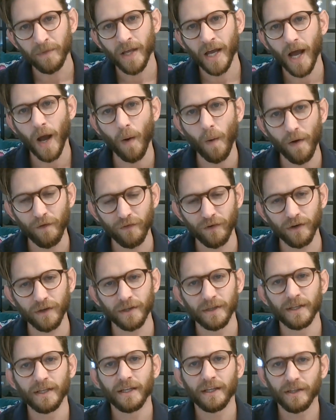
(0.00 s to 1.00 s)

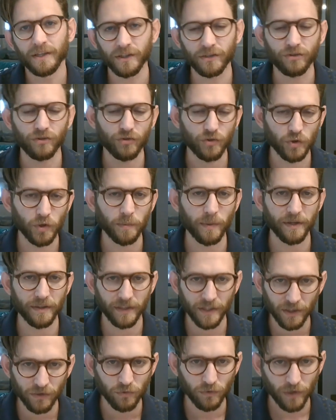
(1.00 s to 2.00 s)
However, this is true about
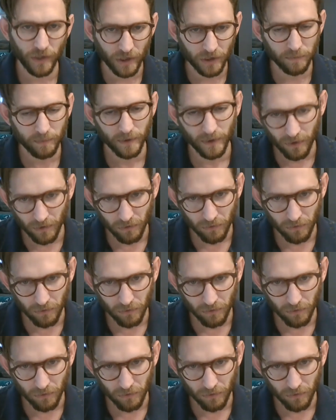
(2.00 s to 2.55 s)
the Israelites, but